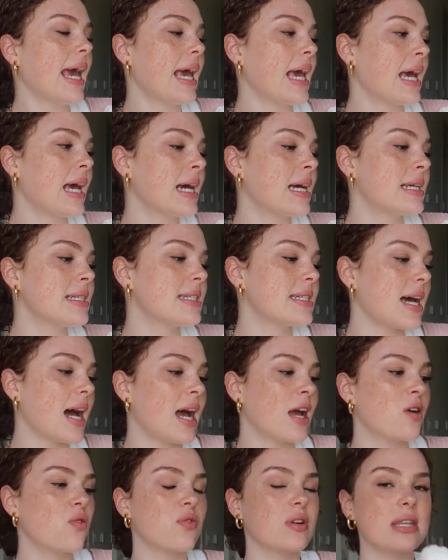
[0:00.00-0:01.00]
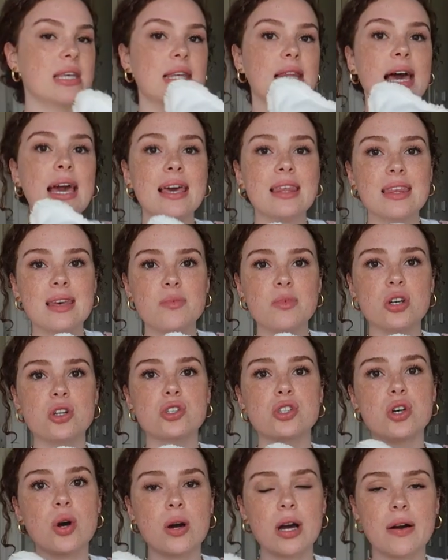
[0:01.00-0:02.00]
And I really like them. They're
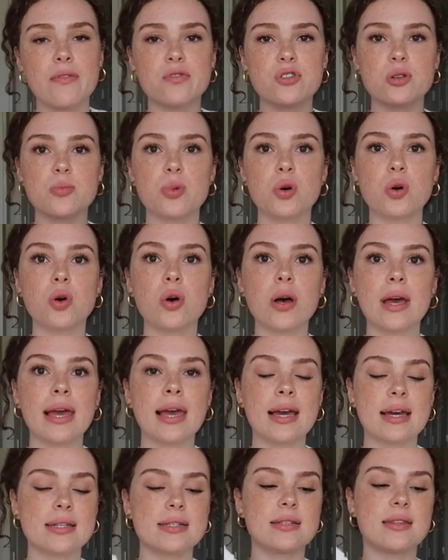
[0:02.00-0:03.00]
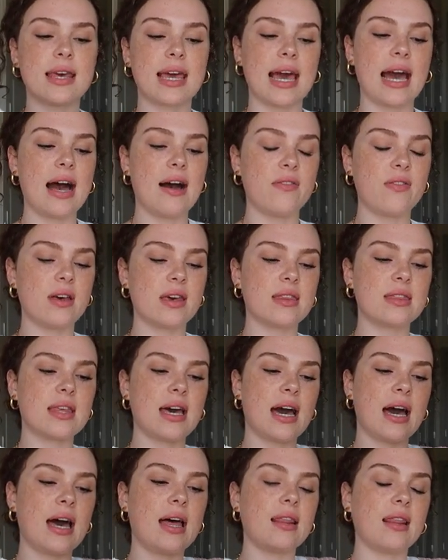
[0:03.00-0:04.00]
so comfortable and they have like
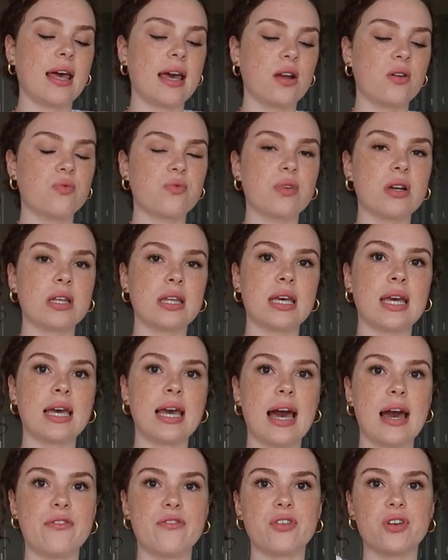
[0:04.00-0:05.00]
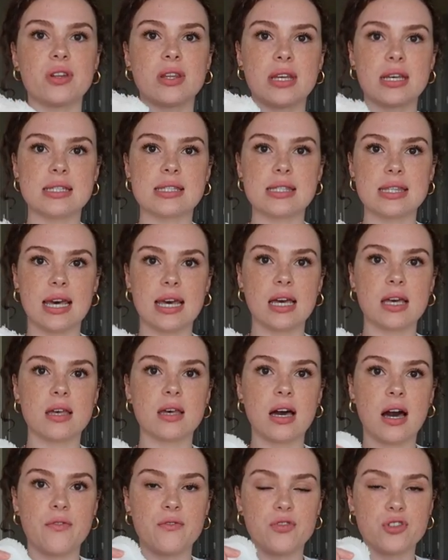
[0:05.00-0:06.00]
that like really effortless like
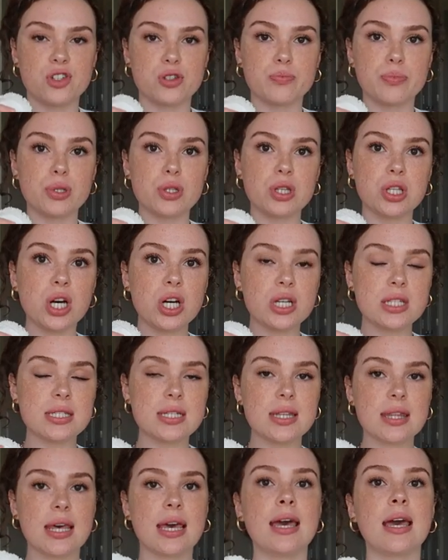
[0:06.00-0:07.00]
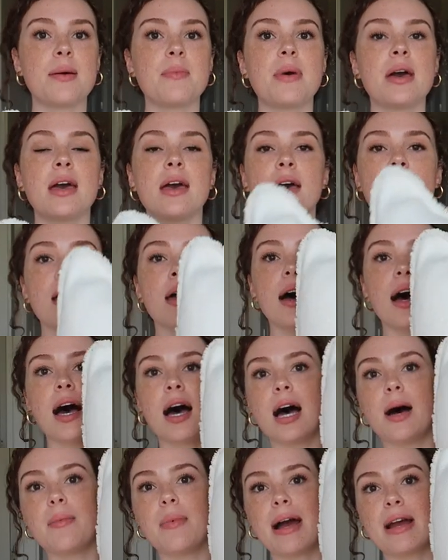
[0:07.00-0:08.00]
comfortable look to them.
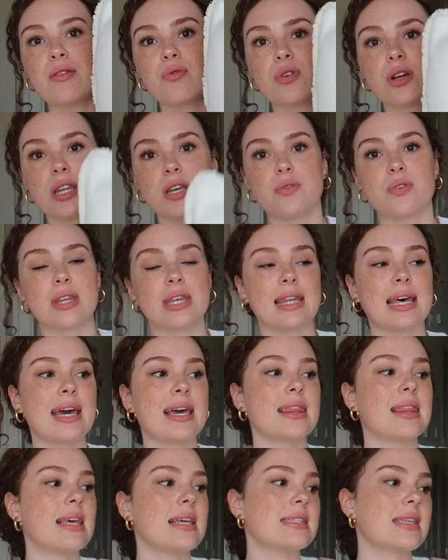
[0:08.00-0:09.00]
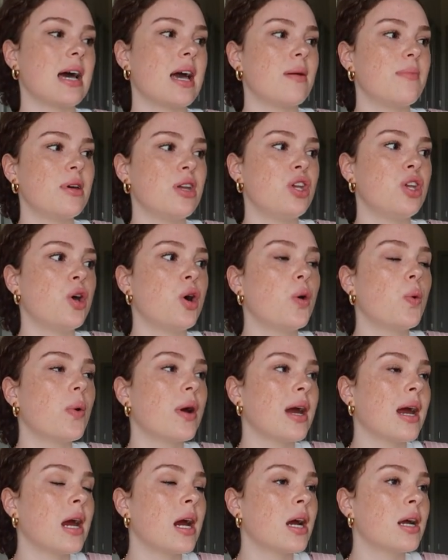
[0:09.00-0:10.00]
I really, really like these. I'm in
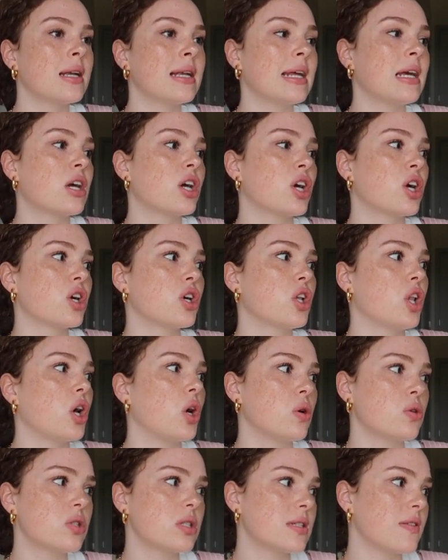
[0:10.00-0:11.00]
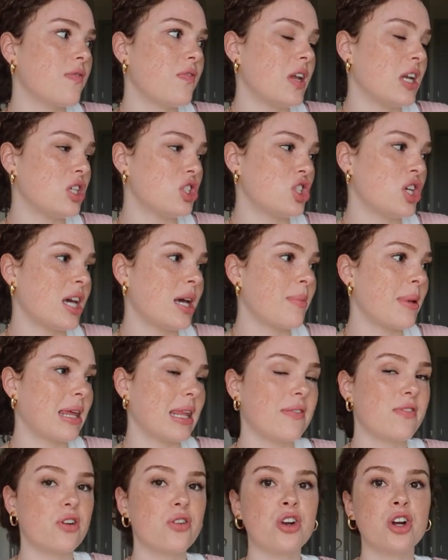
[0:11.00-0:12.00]
nowhere near close to finishing my
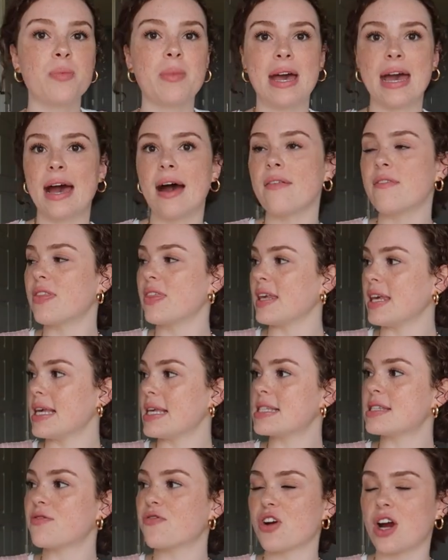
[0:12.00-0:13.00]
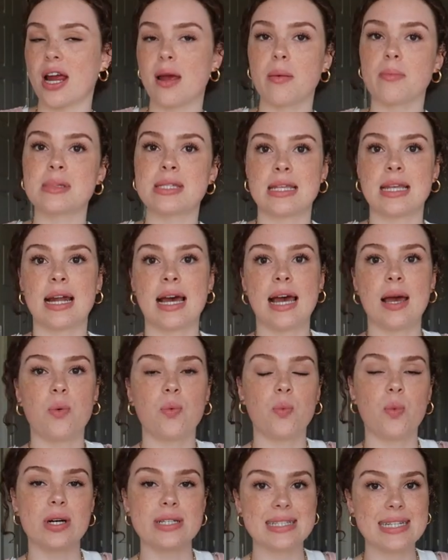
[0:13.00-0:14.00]
living room. I have these frames that
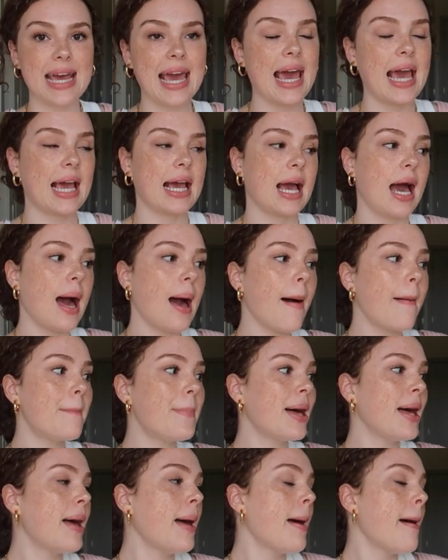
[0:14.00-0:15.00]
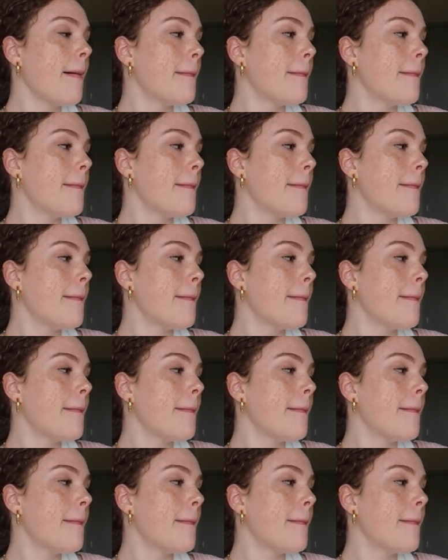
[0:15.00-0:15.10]
I want to hang up,